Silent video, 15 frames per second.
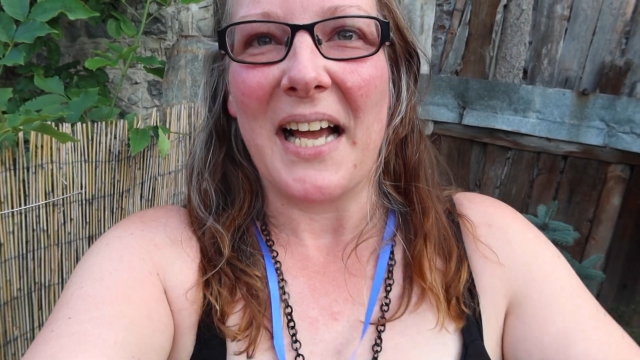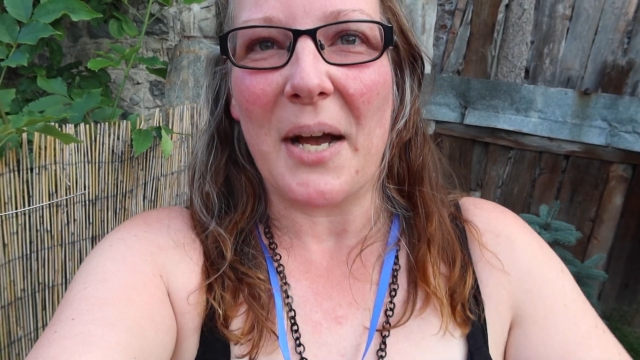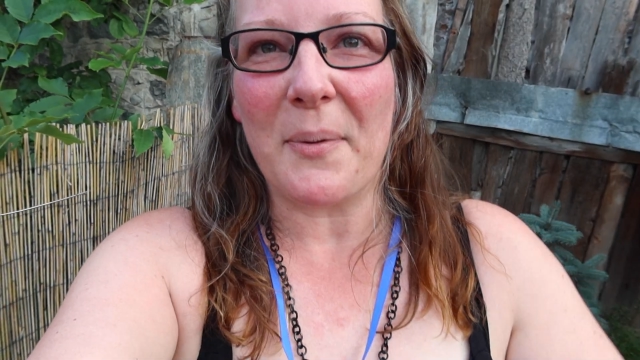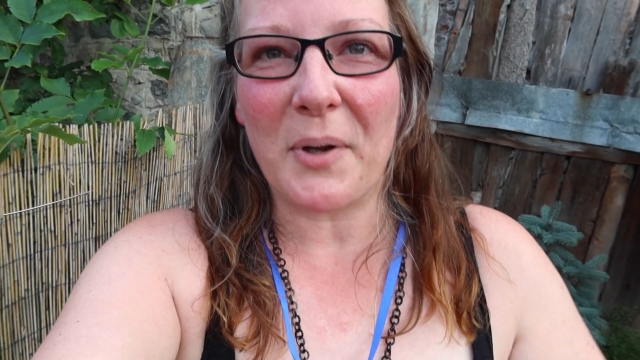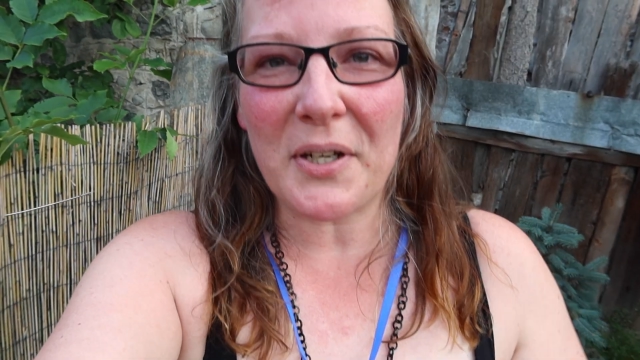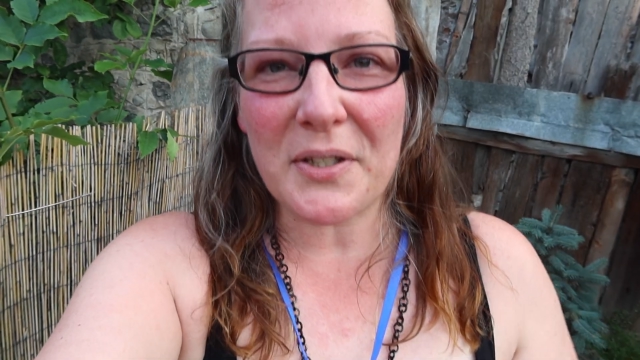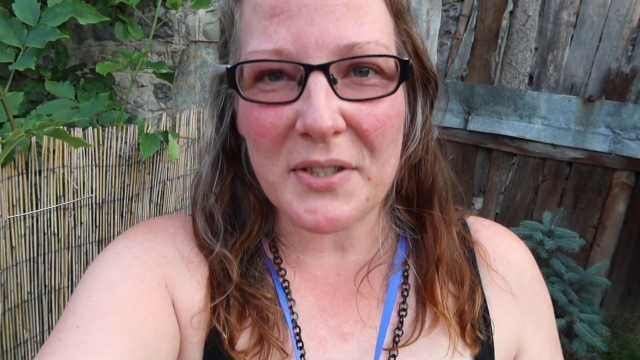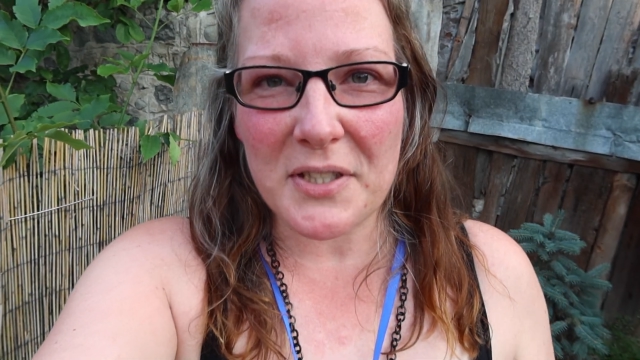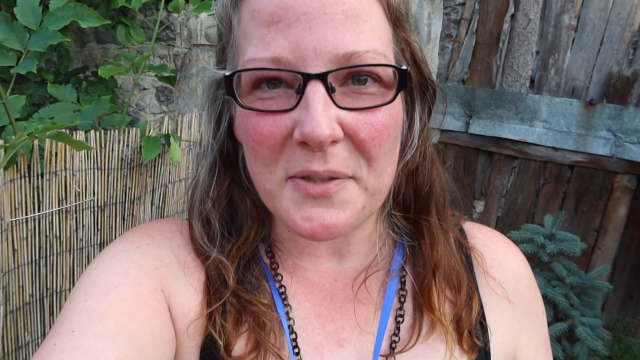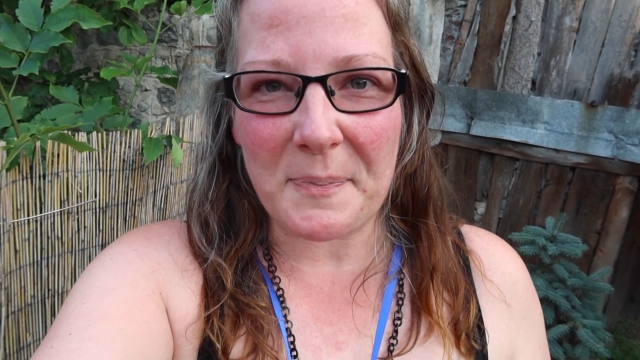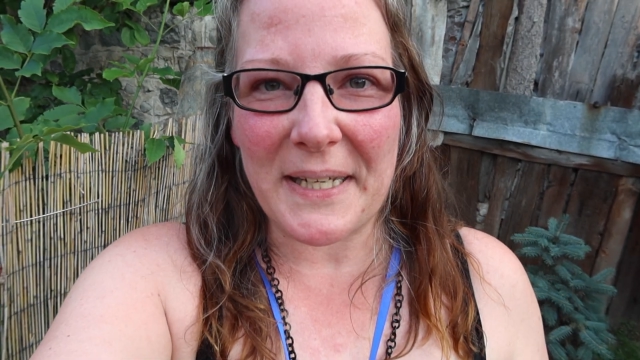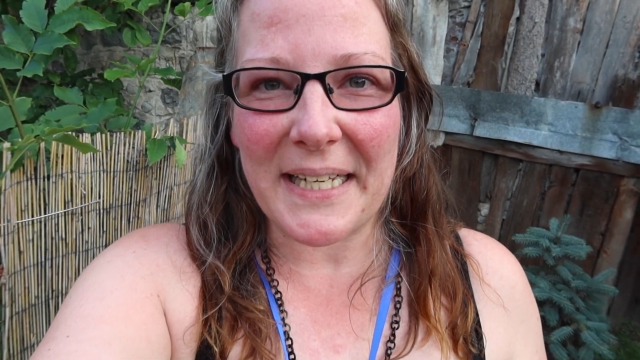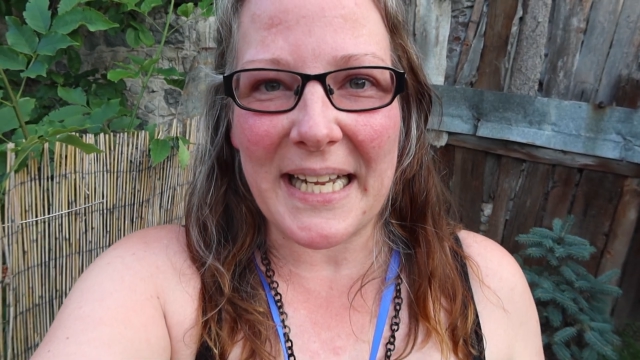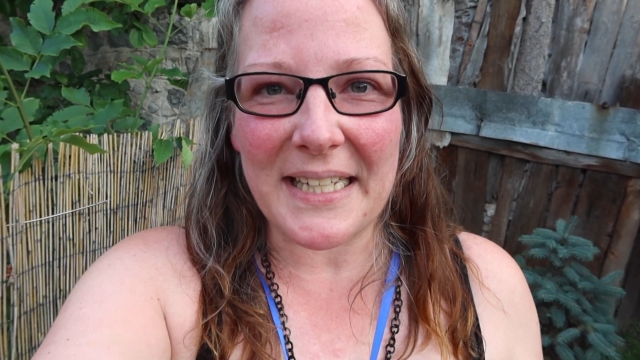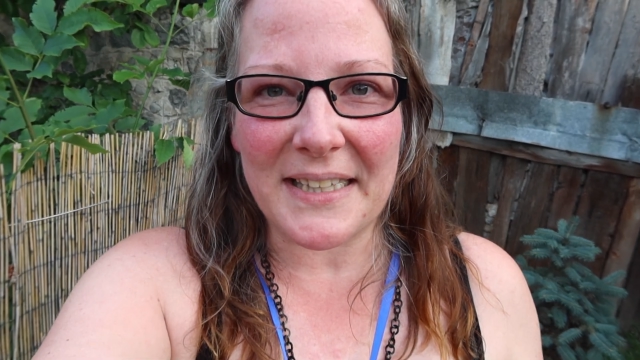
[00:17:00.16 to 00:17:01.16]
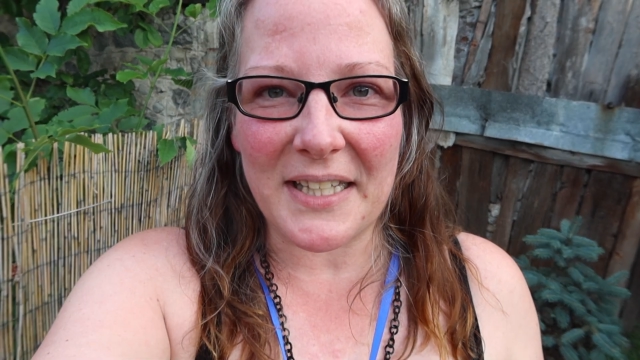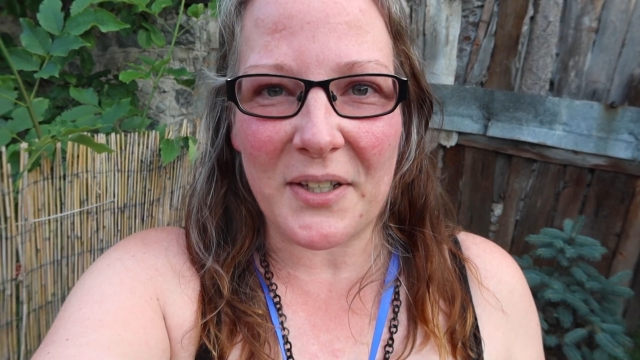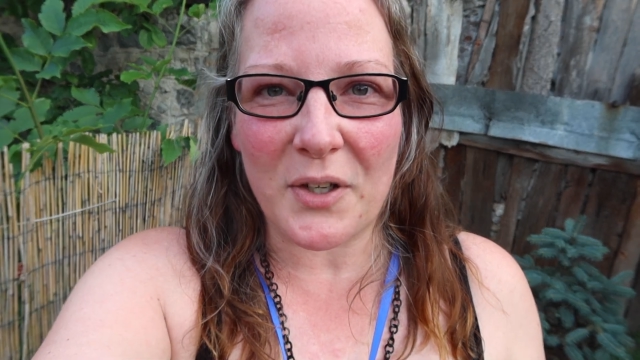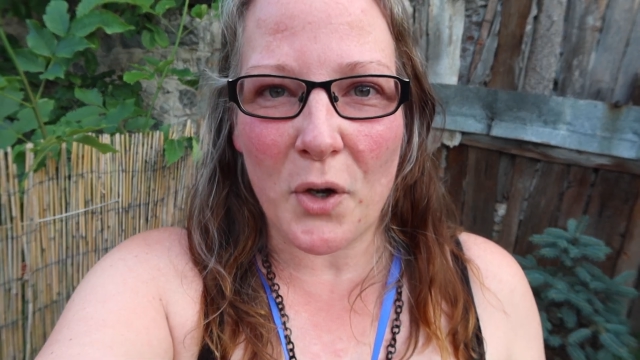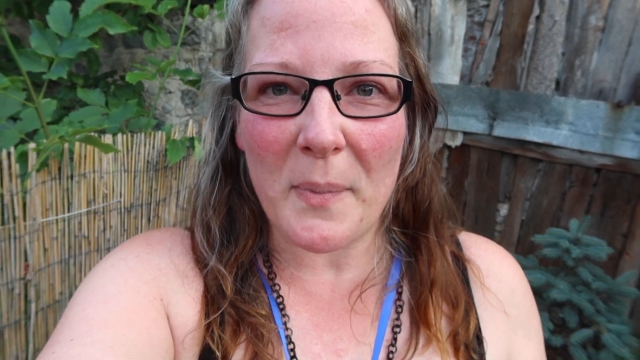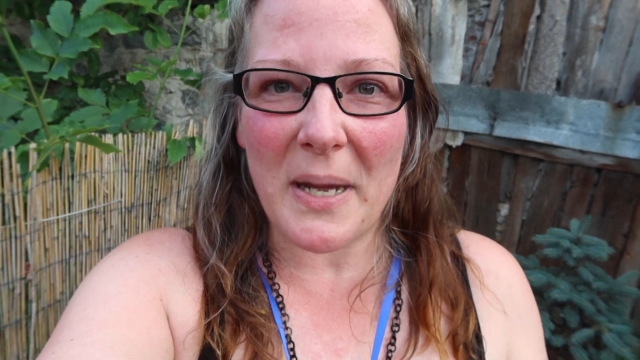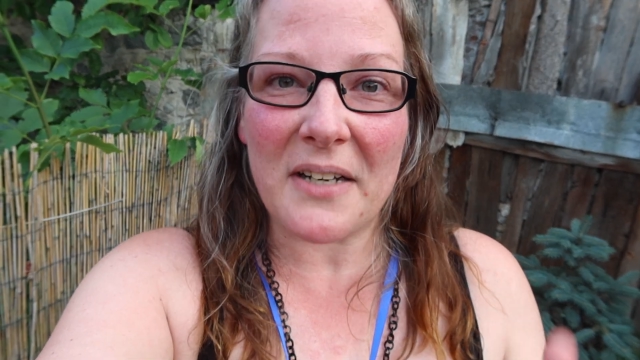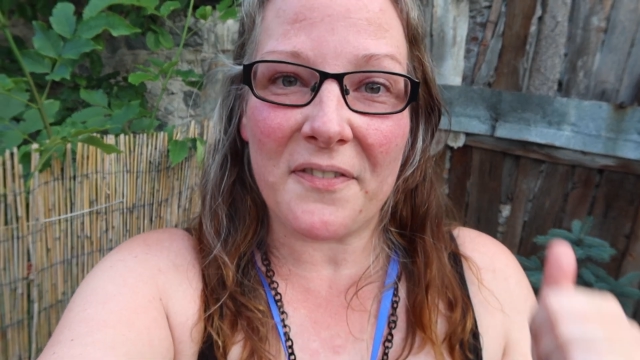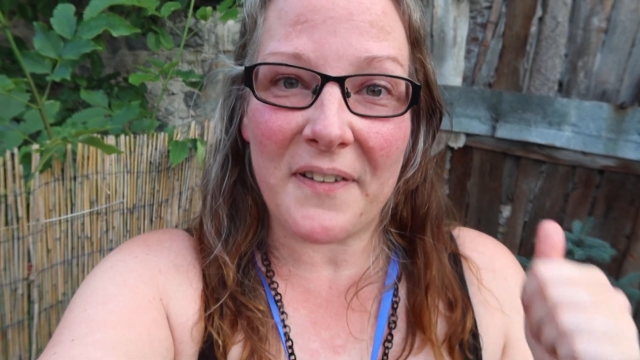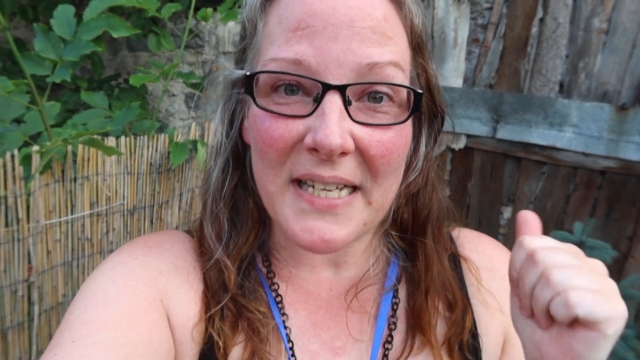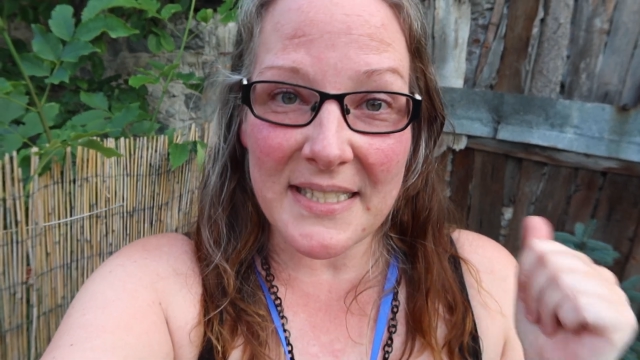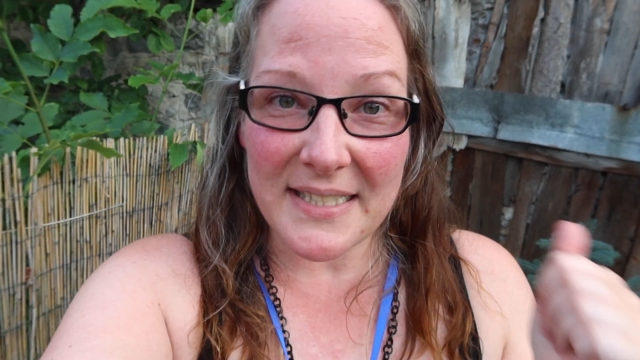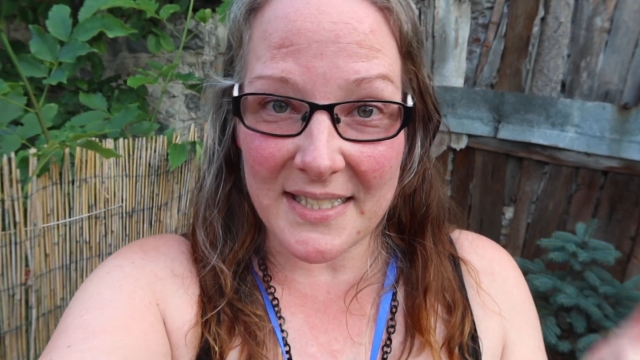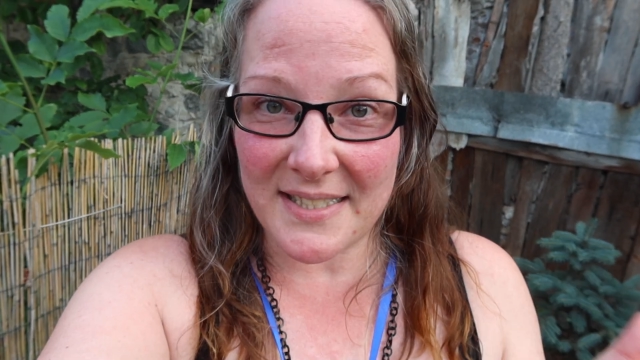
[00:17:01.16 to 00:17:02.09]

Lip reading: I'm going to speak at the Nomad Fest.